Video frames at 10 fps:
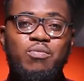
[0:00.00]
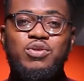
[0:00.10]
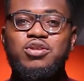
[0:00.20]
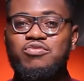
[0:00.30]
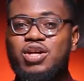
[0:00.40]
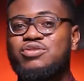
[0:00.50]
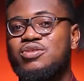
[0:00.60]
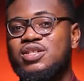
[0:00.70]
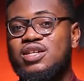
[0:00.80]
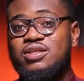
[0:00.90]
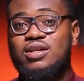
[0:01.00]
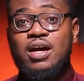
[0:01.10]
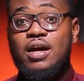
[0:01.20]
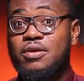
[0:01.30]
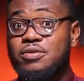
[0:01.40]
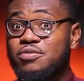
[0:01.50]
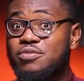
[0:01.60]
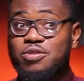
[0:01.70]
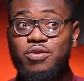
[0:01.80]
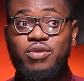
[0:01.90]
Put on red trousers, I don't know
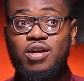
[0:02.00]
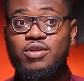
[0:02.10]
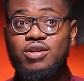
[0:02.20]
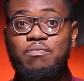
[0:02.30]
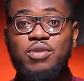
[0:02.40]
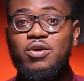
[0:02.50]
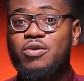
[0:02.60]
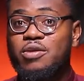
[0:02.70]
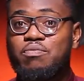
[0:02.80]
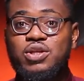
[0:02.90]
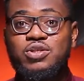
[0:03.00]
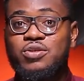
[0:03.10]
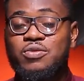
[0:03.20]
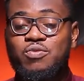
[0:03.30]
much, but probably a pink or a peach or